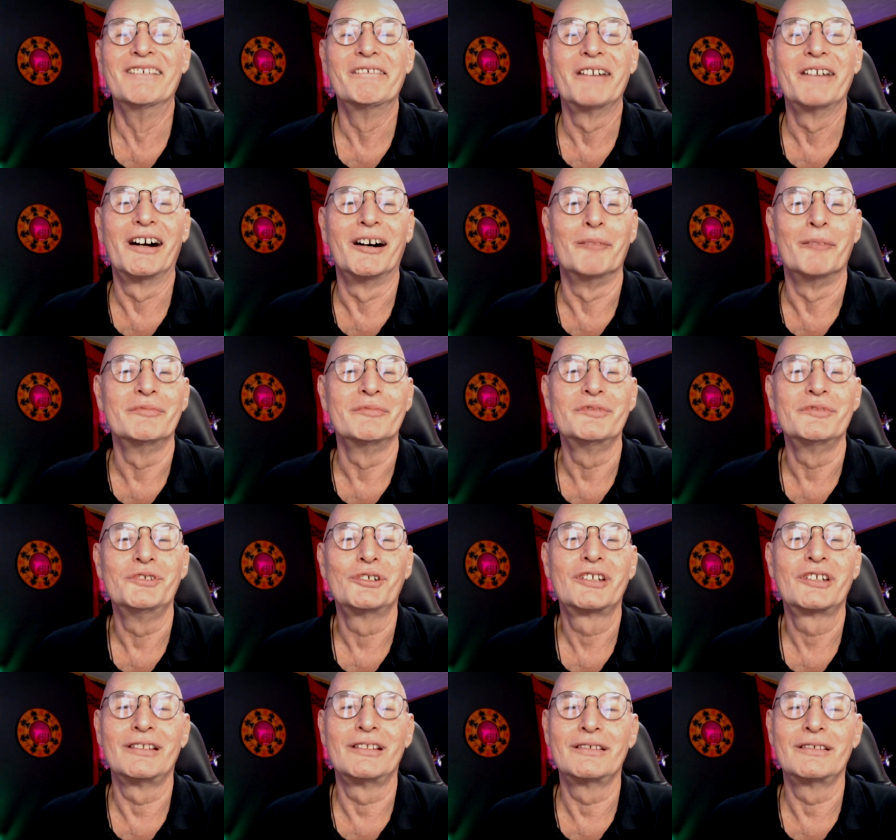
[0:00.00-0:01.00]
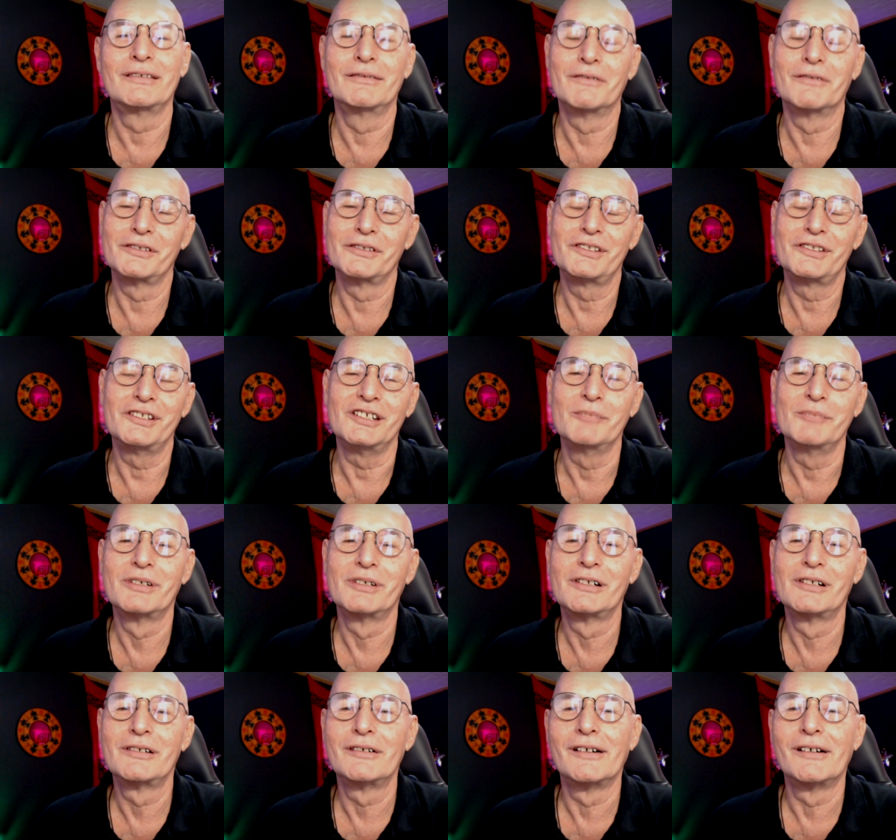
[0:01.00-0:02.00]
Um, you can go
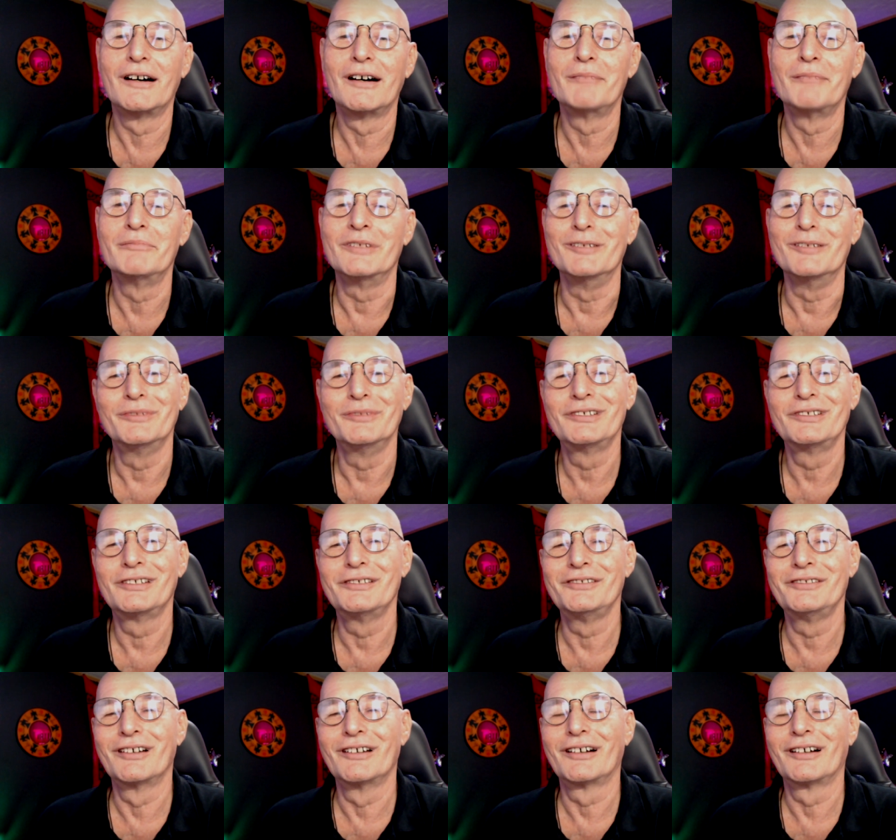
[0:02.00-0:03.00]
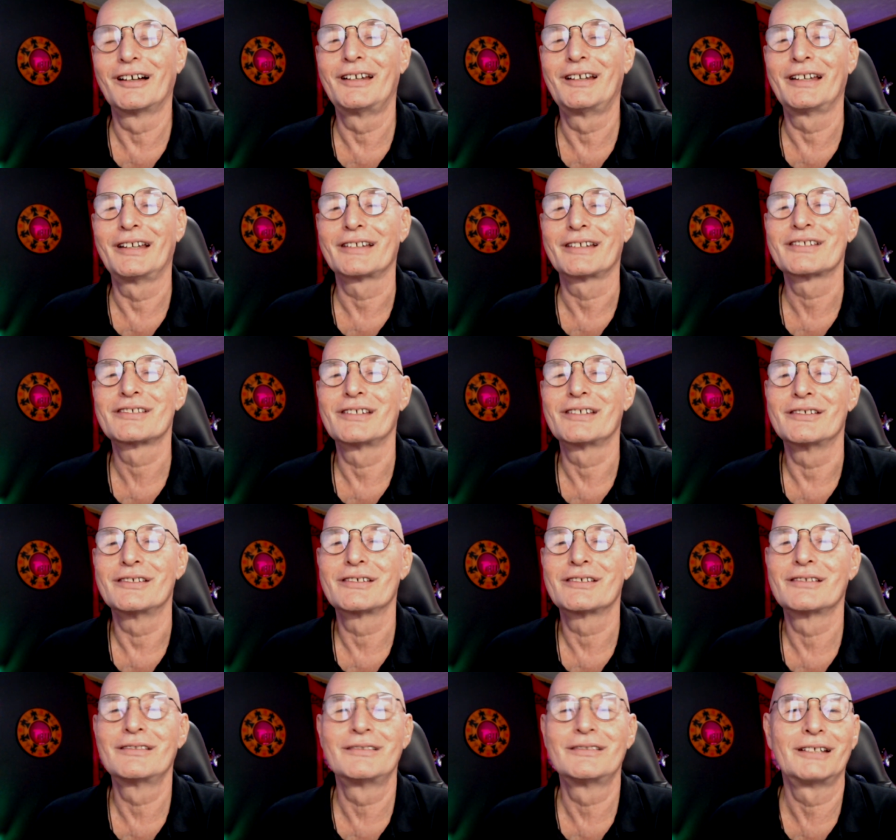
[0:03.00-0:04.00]
deeper, uh, maybe in your
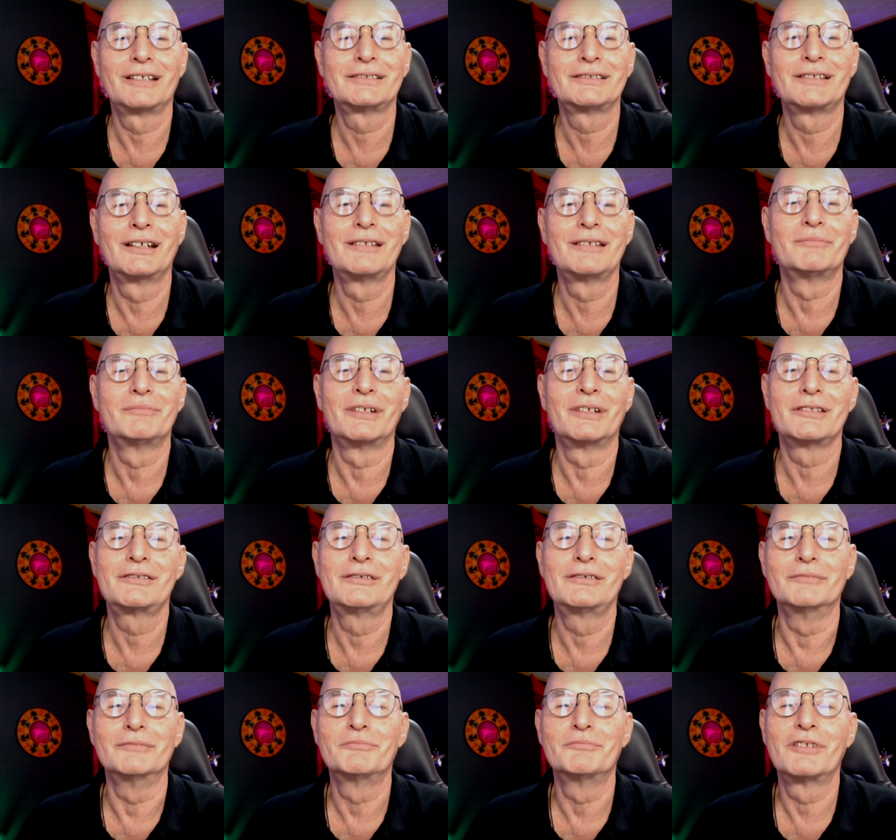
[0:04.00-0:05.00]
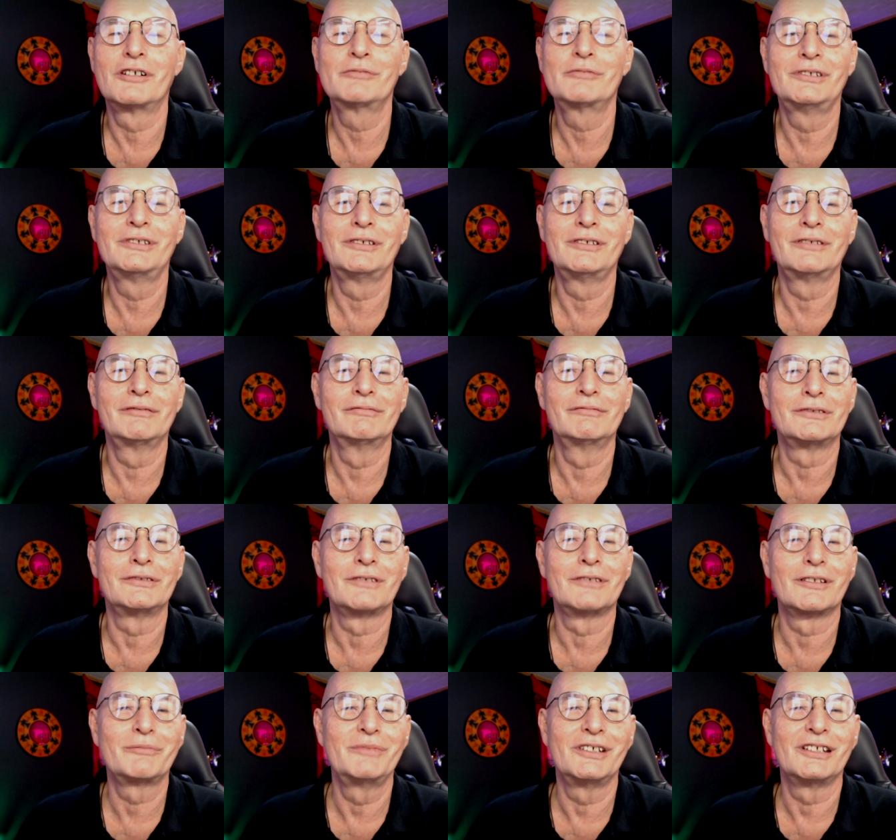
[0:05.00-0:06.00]
relaxation like that, but you probably will
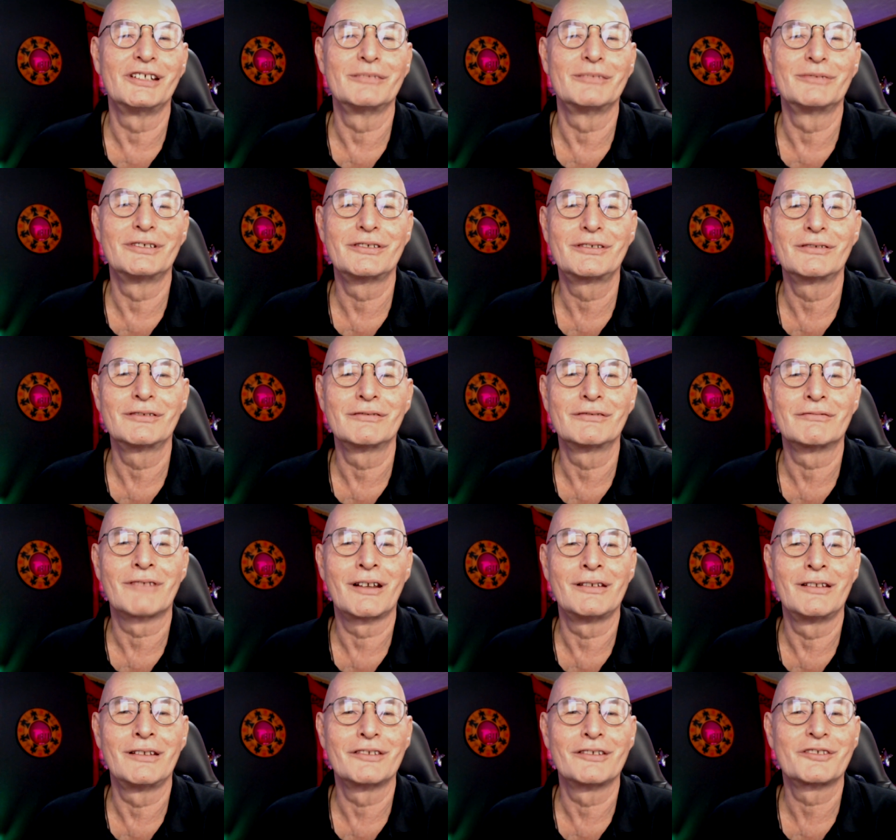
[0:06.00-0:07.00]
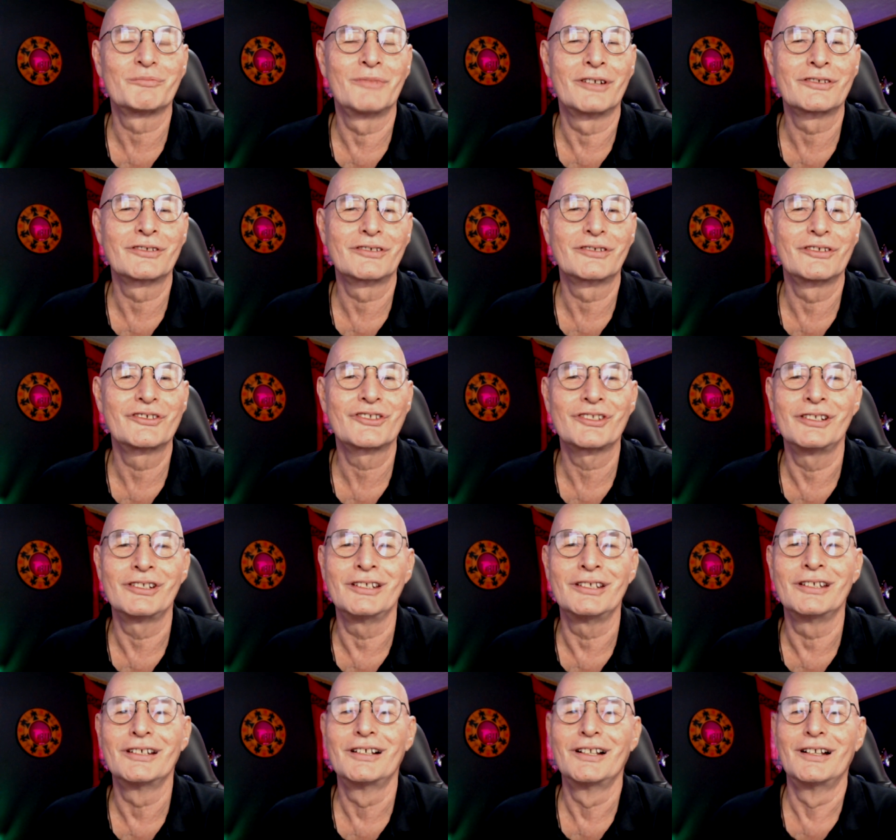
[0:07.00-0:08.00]
not be able to run as much
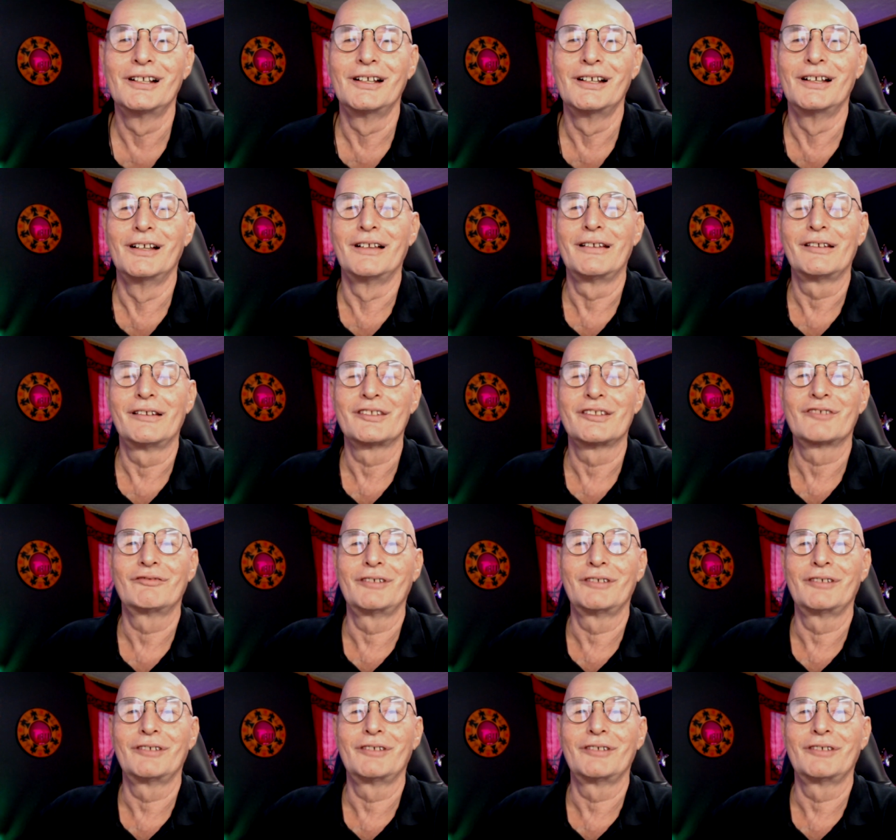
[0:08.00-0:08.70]
chi as